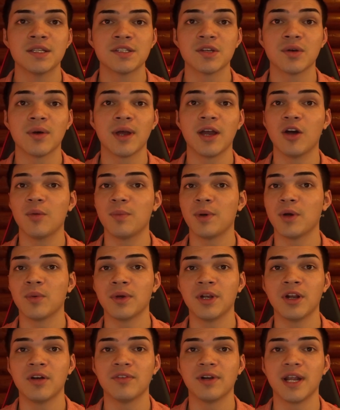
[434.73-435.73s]
So I hope I
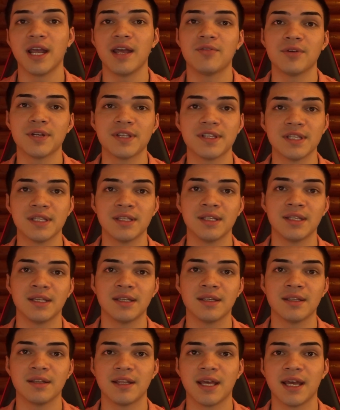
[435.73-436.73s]
went over
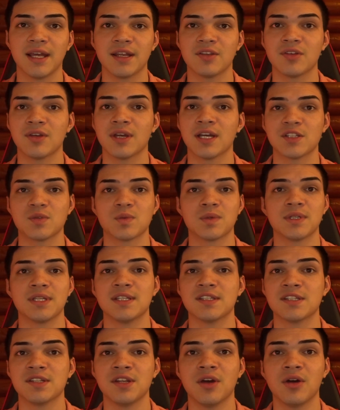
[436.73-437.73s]
everything that you guys would
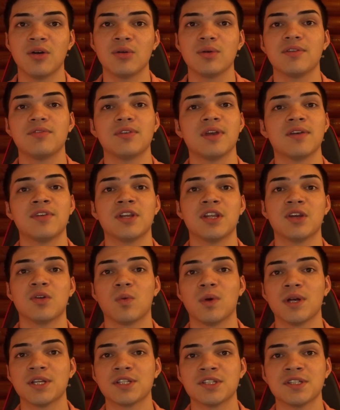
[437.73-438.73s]
need to know. If you have any
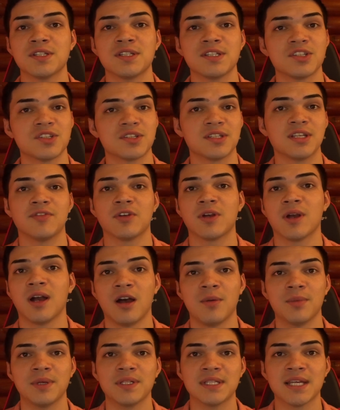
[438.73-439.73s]
questions, just leave a
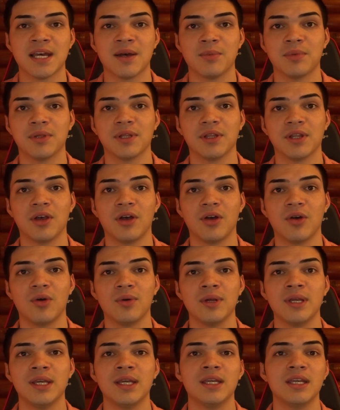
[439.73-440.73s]
comment down
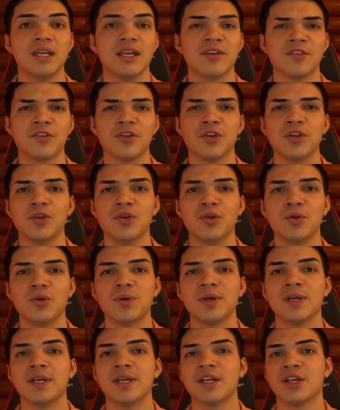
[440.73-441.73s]
below. If you're
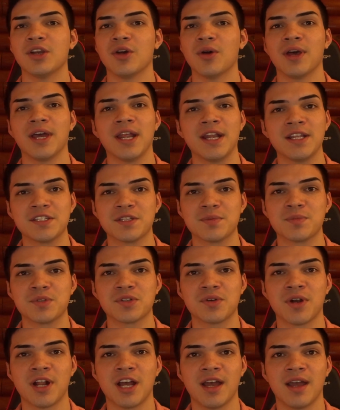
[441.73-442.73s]
new, go ahead and
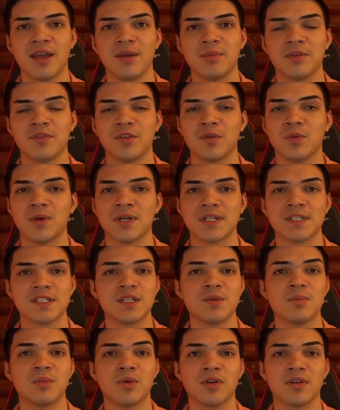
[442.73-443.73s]
subscribe if you want to
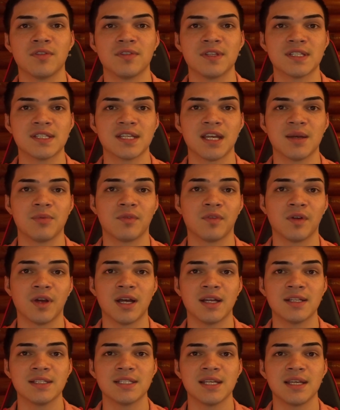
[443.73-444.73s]
see more of this type of
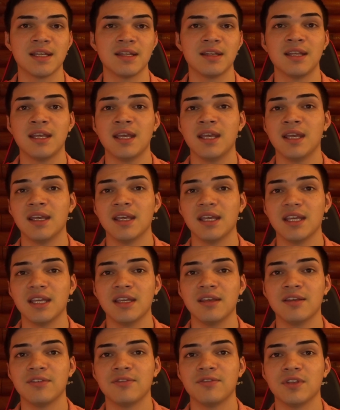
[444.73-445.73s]
content.
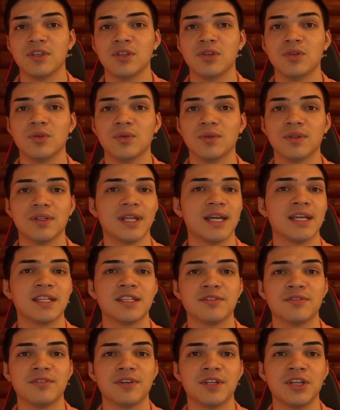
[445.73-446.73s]
If you
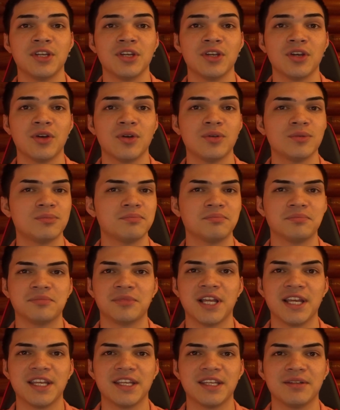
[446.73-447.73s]
like the video,
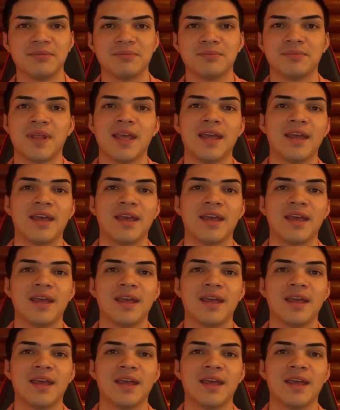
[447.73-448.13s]
like it.